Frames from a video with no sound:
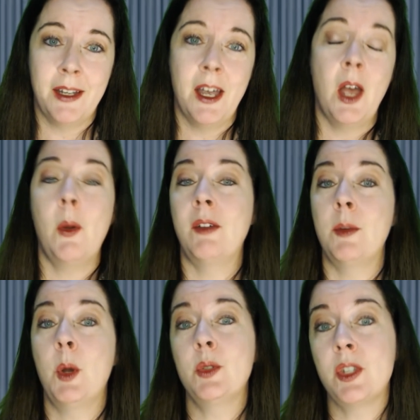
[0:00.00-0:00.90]
However,
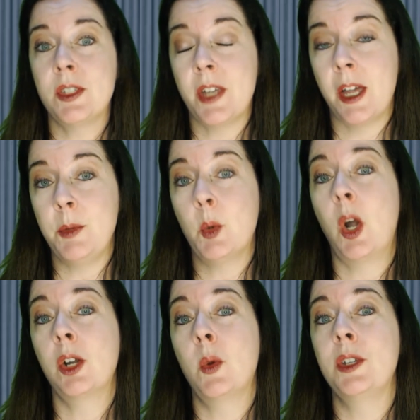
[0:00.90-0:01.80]
most of the time you
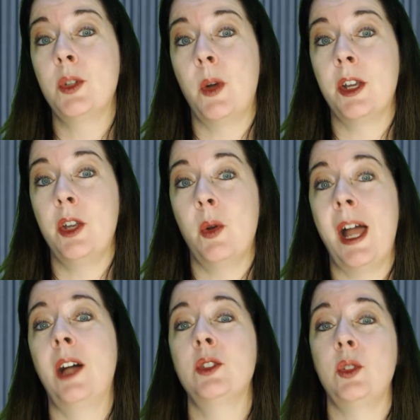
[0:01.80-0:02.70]
are going to want to know
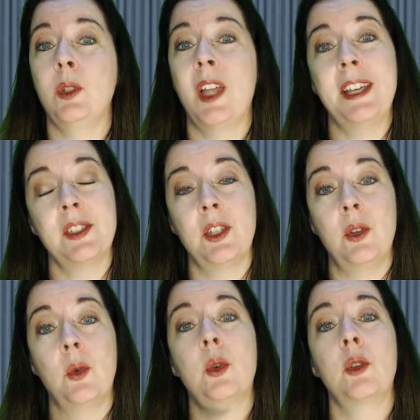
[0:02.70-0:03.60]
how to lessen
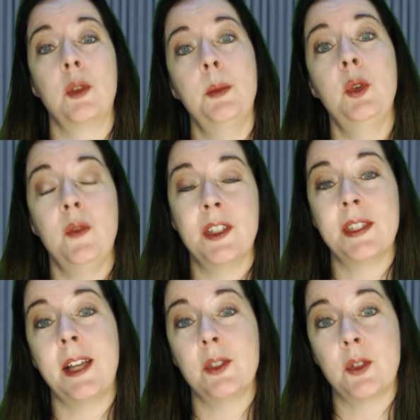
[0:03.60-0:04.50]
or remove the
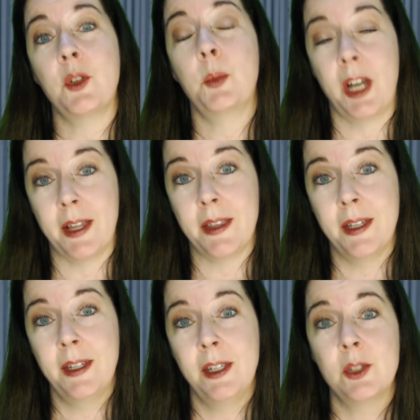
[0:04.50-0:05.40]
sounds of your breath.
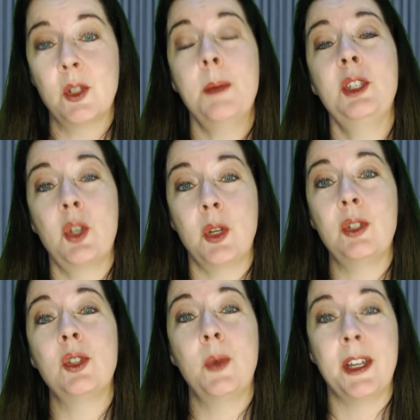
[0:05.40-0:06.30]
So let me show you
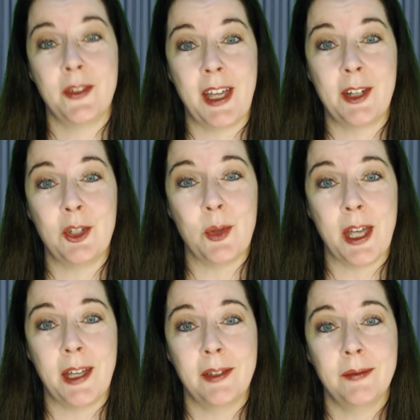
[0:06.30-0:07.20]
2 ways of how to do that.